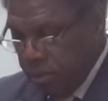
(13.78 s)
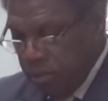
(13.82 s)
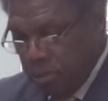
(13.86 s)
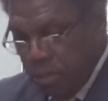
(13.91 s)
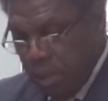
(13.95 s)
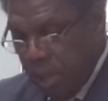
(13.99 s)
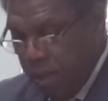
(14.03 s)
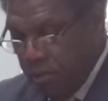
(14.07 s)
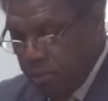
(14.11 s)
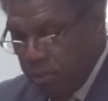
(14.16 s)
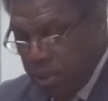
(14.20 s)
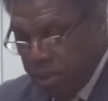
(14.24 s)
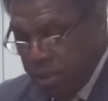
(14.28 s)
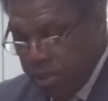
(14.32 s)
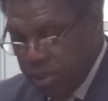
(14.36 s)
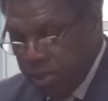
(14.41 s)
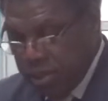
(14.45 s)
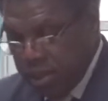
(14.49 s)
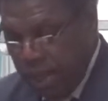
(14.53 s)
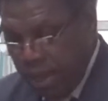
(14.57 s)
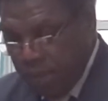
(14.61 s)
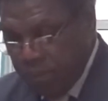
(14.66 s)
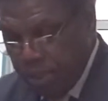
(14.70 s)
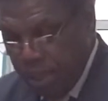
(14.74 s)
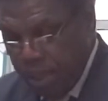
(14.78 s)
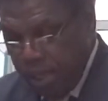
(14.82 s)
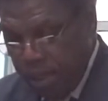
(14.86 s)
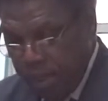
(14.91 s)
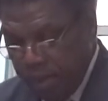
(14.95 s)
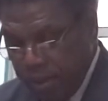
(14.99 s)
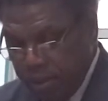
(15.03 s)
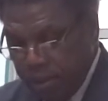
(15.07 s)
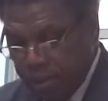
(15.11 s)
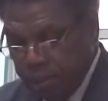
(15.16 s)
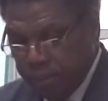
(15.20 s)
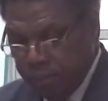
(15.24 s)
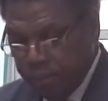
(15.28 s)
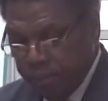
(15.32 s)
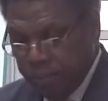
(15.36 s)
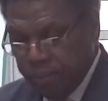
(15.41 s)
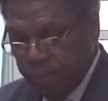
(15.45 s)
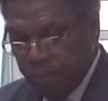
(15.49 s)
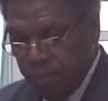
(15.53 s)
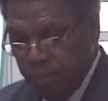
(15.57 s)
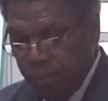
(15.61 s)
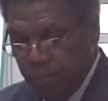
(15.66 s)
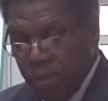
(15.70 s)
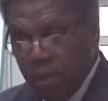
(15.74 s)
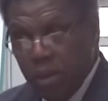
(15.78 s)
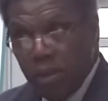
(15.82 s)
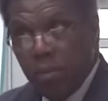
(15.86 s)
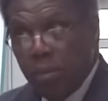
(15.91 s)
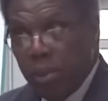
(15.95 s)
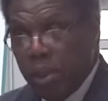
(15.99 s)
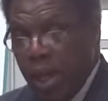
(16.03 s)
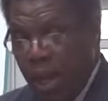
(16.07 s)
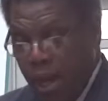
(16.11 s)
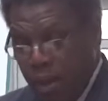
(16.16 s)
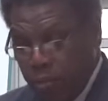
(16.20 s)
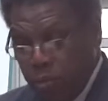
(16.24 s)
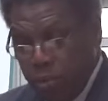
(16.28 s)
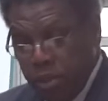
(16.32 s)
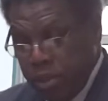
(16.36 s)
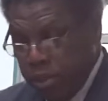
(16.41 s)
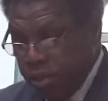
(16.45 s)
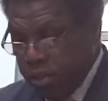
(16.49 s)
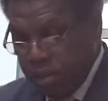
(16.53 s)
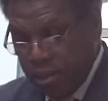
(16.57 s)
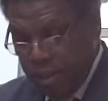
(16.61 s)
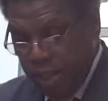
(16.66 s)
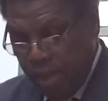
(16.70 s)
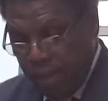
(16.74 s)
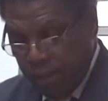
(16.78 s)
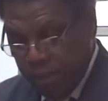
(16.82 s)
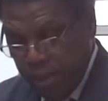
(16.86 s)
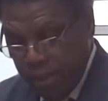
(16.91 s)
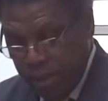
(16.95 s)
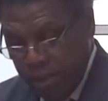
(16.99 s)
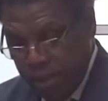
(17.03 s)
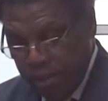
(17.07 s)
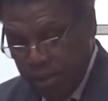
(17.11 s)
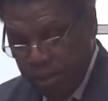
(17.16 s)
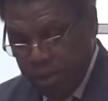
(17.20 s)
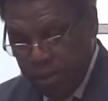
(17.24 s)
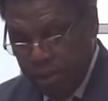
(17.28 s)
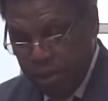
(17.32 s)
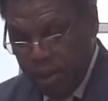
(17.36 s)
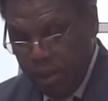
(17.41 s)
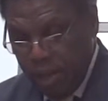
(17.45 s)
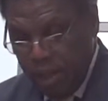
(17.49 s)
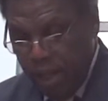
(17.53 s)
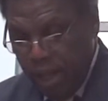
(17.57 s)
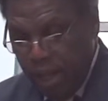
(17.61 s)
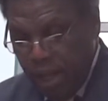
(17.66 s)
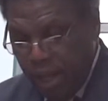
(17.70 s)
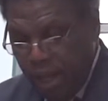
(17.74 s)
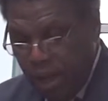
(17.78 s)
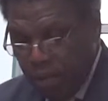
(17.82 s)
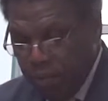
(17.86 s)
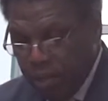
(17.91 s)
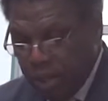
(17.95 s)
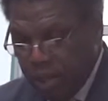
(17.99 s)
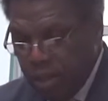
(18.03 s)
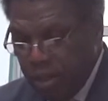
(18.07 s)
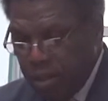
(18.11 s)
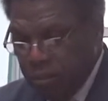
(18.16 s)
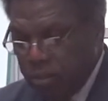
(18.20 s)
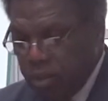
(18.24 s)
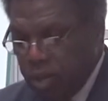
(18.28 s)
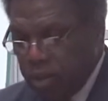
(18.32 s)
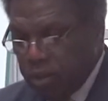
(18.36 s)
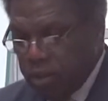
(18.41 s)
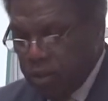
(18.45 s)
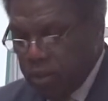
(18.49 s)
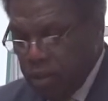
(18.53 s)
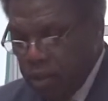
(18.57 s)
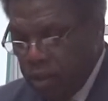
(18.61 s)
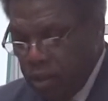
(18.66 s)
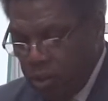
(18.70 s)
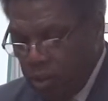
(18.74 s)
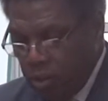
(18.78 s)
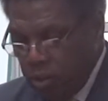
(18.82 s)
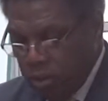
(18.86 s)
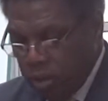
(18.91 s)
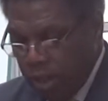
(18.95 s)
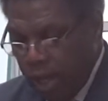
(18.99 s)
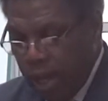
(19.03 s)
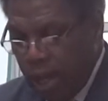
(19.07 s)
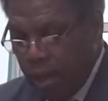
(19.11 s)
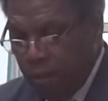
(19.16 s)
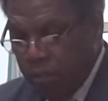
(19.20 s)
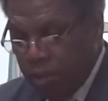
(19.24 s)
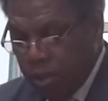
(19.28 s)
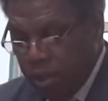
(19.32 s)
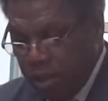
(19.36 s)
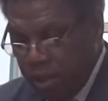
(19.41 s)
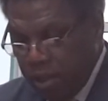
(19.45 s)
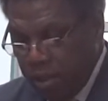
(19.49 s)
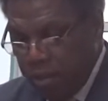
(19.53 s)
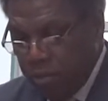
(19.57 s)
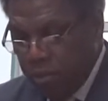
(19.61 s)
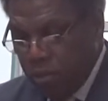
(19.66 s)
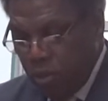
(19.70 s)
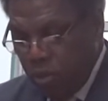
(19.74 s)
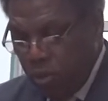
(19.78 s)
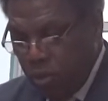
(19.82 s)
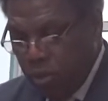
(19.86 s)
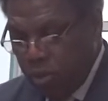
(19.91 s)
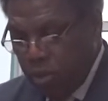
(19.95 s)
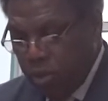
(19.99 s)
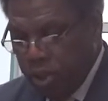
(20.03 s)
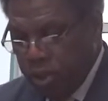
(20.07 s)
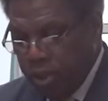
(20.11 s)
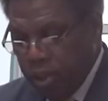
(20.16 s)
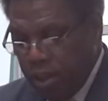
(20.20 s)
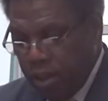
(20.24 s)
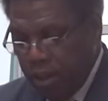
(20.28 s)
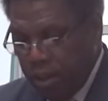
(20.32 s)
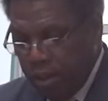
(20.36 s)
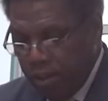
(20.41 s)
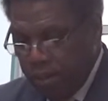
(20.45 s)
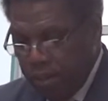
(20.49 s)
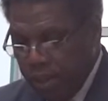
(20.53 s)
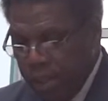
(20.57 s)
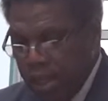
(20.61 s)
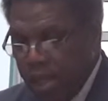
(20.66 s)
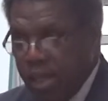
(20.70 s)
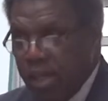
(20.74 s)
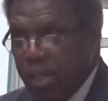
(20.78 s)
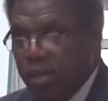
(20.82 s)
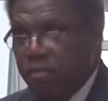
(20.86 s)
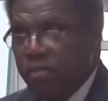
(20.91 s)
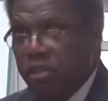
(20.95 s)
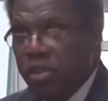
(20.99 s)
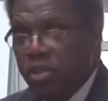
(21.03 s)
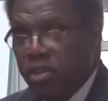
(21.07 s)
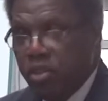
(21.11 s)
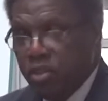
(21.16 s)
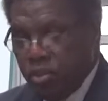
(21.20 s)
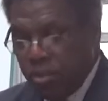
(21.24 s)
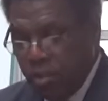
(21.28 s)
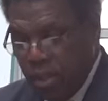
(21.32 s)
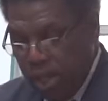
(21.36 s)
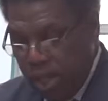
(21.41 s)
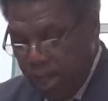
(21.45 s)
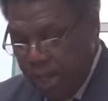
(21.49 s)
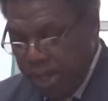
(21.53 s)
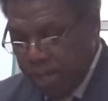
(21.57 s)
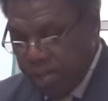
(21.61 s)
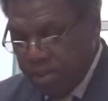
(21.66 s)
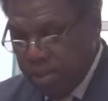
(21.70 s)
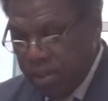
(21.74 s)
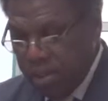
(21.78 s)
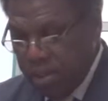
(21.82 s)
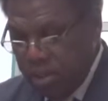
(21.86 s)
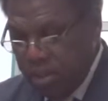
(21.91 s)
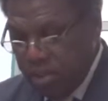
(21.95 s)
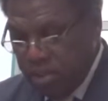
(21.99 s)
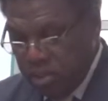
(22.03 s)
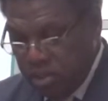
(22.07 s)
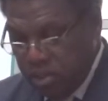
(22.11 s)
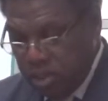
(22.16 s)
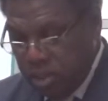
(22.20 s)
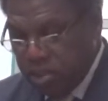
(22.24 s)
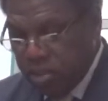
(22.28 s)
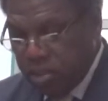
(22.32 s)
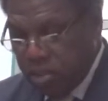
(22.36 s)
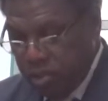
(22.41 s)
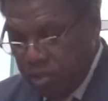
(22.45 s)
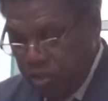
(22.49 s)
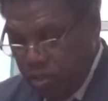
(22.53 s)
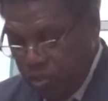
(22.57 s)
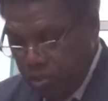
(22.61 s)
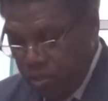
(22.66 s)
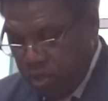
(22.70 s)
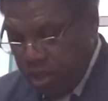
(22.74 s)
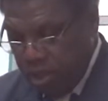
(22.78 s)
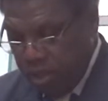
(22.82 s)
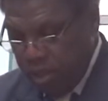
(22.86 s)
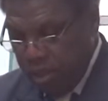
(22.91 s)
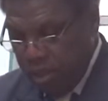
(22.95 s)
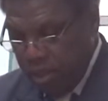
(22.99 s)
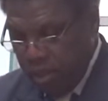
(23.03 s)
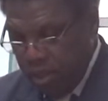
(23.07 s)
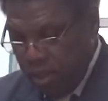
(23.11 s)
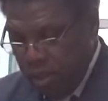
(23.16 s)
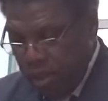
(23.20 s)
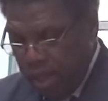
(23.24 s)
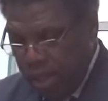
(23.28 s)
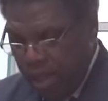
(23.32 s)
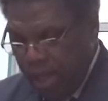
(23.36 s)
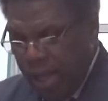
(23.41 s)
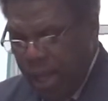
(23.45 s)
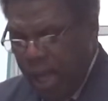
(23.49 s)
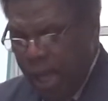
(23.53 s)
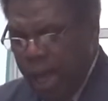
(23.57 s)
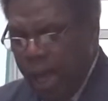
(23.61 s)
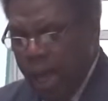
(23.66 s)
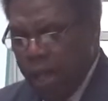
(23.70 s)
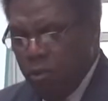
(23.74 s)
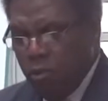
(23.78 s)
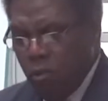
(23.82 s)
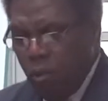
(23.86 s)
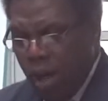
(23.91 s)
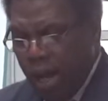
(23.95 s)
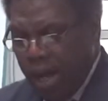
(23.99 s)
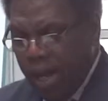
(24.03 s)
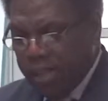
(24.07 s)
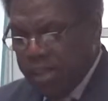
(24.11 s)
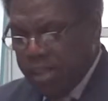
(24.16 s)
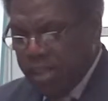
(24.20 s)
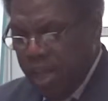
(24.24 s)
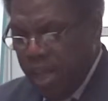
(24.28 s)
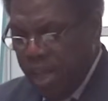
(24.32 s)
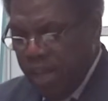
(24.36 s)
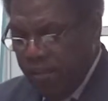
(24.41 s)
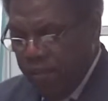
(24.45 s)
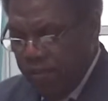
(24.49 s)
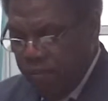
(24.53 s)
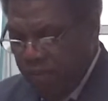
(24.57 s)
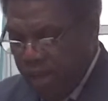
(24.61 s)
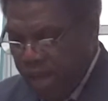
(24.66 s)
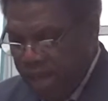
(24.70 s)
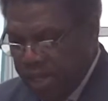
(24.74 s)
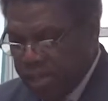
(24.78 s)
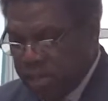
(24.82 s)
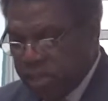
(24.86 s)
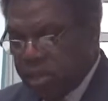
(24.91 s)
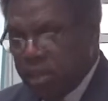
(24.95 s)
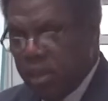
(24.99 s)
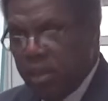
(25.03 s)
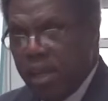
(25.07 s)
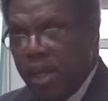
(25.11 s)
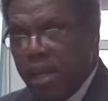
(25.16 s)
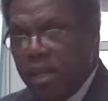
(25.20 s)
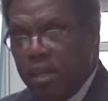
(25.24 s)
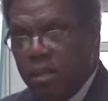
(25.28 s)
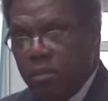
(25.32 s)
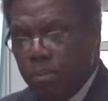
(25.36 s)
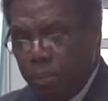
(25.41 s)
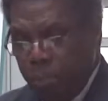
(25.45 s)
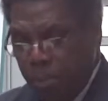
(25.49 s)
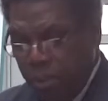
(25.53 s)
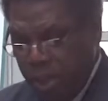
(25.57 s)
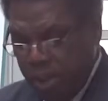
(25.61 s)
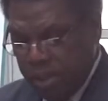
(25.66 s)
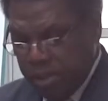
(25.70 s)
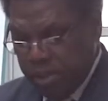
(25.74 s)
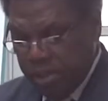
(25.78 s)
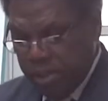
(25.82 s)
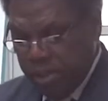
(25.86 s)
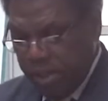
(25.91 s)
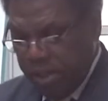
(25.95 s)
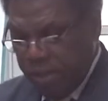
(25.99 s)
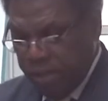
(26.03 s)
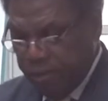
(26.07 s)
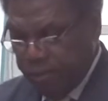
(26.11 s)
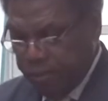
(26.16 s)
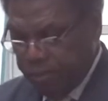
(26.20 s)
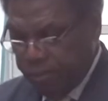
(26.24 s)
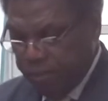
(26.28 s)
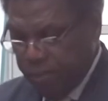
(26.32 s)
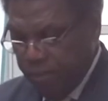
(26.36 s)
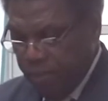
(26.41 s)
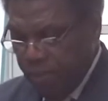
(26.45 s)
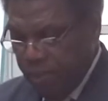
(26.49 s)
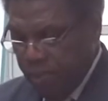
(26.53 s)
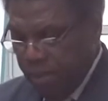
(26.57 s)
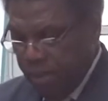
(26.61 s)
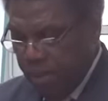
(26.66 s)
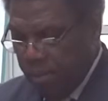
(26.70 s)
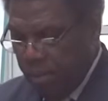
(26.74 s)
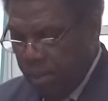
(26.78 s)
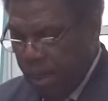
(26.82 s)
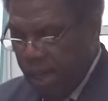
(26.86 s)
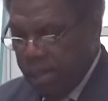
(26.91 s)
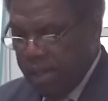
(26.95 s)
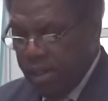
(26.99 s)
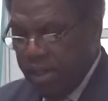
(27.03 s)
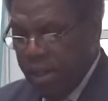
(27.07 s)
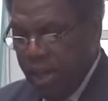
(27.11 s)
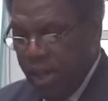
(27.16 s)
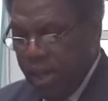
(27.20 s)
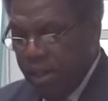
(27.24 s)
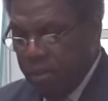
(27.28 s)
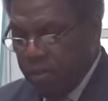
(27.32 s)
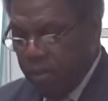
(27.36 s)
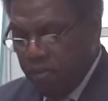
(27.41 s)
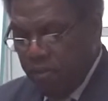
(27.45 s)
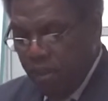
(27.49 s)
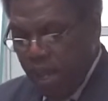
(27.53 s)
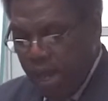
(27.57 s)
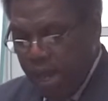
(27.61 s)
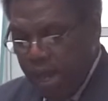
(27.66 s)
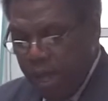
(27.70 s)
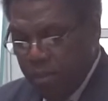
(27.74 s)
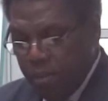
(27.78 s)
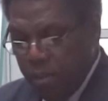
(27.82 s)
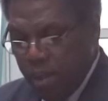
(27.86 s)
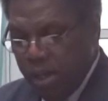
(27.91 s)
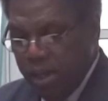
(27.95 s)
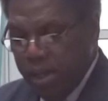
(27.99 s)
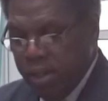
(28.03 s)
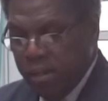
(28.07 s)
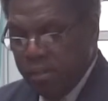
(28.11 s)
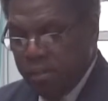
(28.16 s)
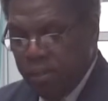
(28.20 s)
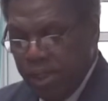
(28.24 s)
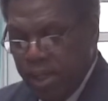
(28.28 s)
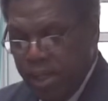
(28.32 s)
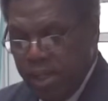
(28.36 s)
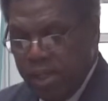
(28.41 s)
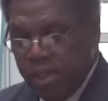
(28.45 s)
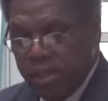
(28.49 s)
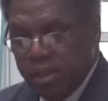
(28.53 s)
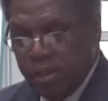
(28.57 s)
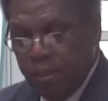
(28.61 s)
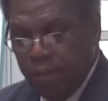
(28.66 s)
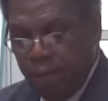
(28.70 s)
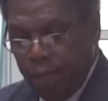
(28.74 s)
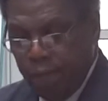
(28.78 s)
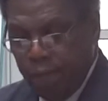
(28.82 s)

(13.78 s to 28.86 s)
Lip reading: But I wouldn't stop there. I would come on up even to 1863 and watch a vacillating president by the name of Abraham Lincoln